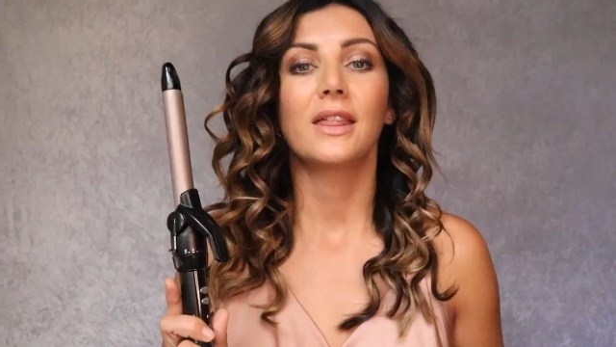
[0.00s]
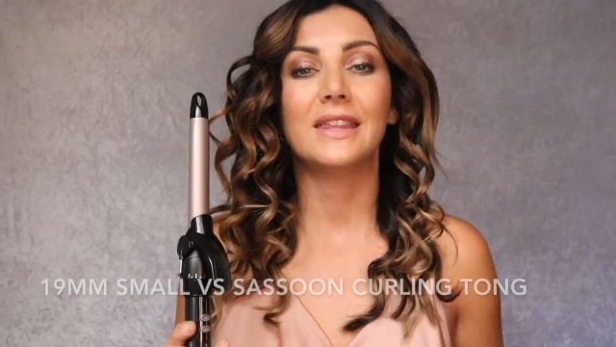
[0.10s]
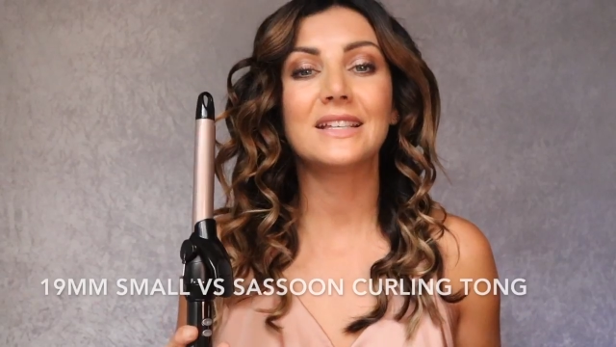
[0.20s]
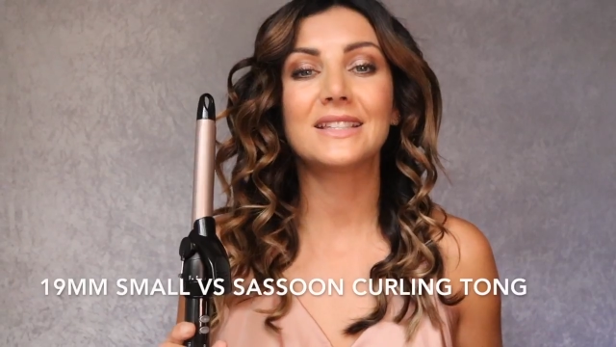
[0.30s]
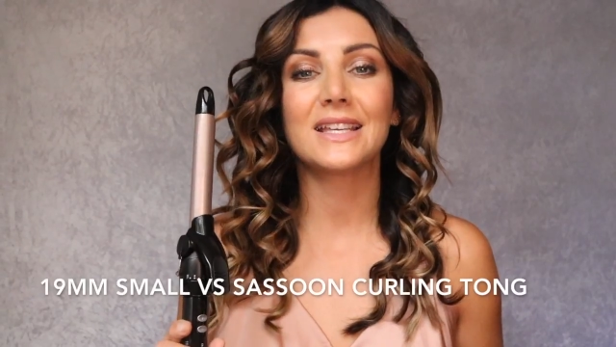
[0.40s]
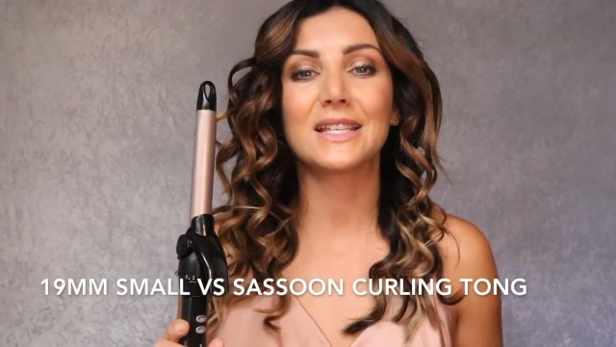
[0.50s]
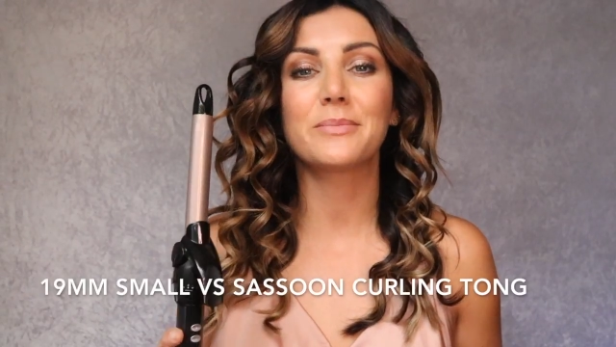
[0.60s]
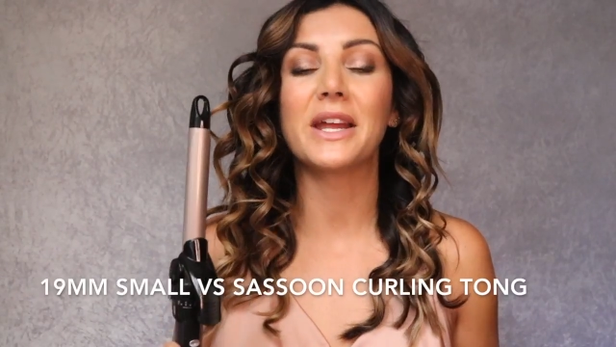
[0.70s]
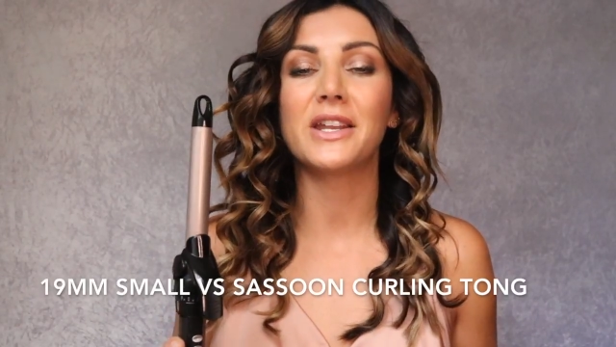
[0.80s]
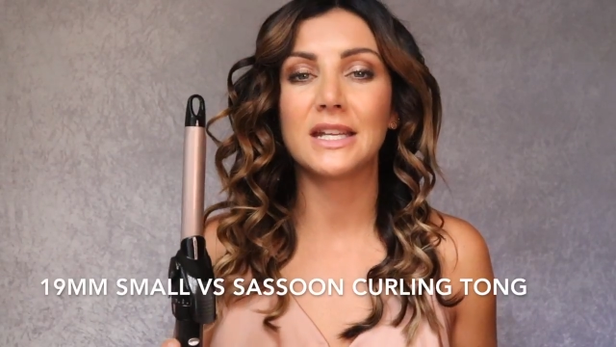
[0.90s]
This is
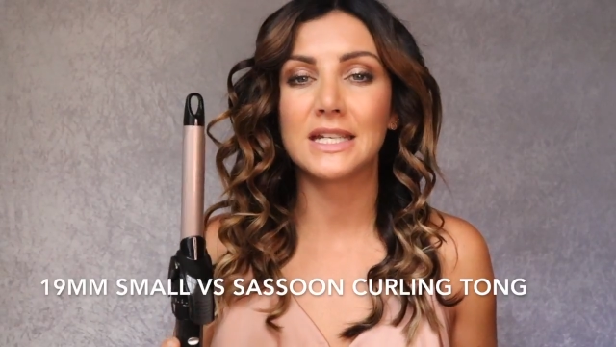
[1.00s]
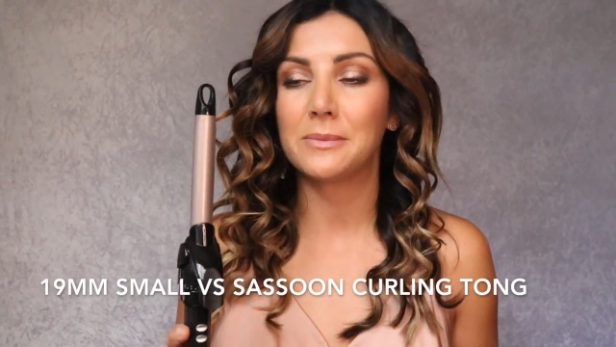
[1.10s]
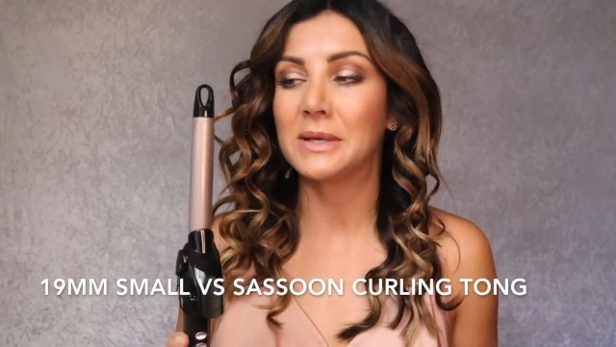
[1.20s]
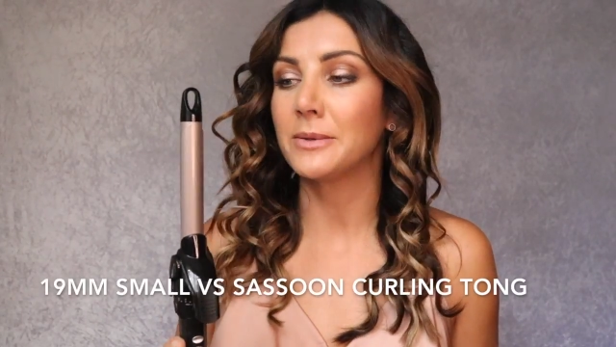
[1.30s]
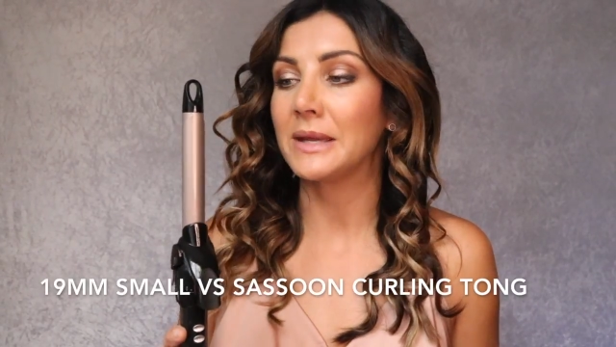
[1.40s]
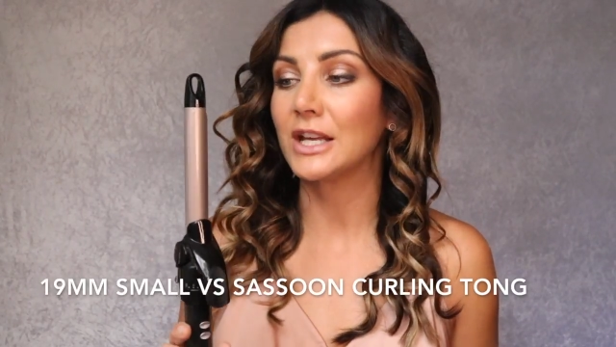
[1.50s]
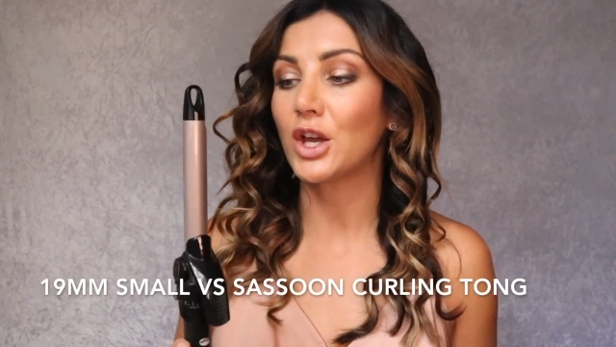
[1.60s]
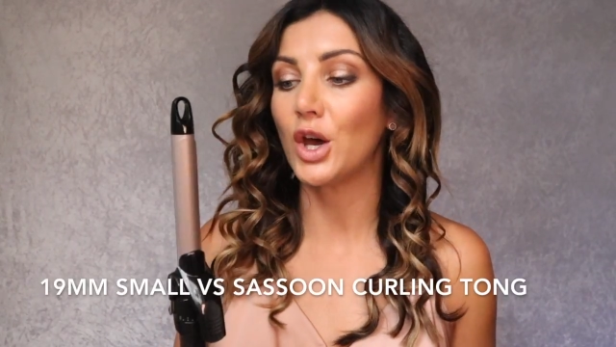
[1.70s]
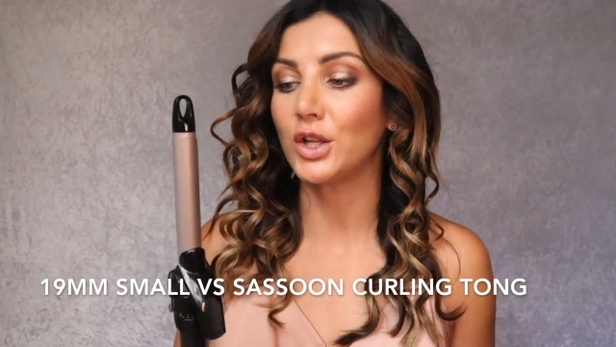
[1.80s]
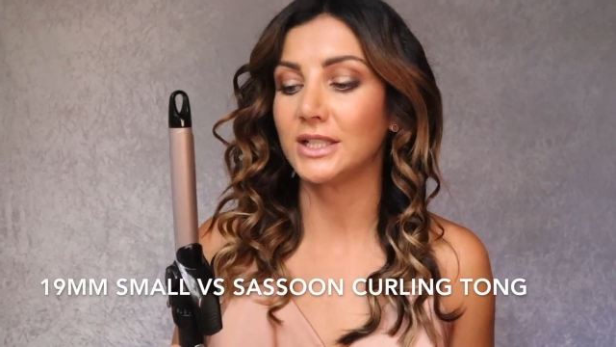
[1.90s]
my 19mm
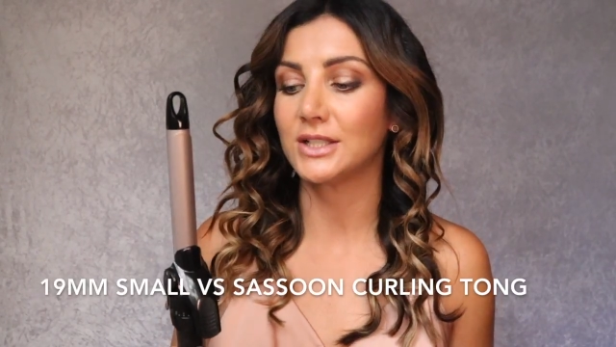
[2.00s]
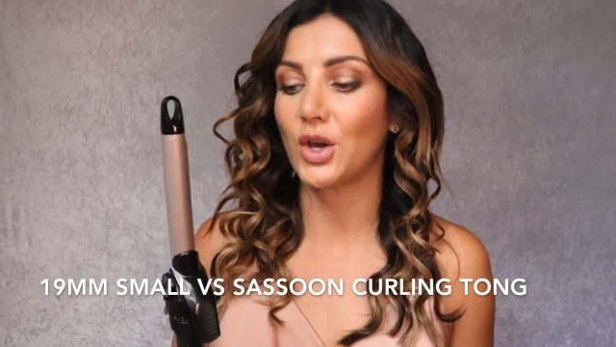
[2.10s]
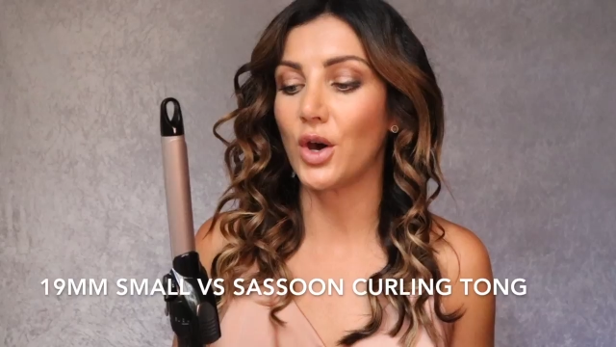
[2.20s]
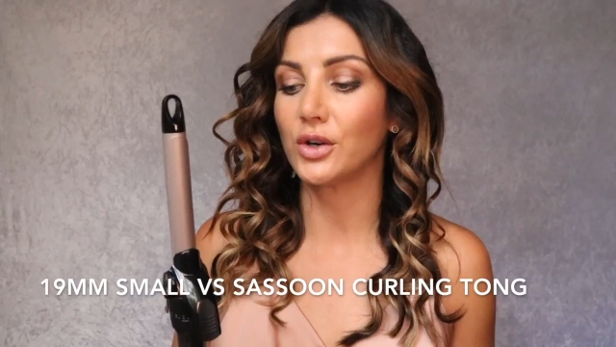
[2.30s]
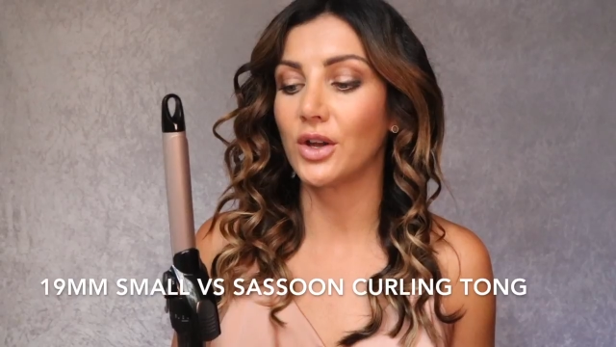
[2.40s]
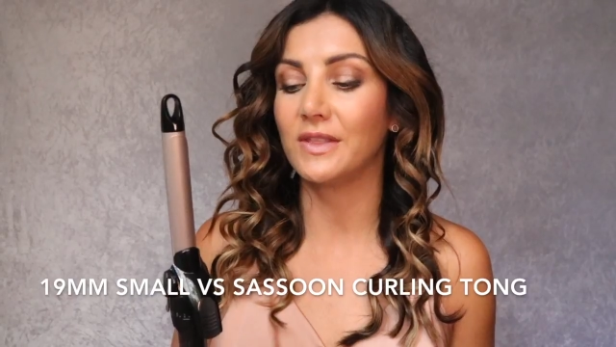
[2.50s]
curling tong.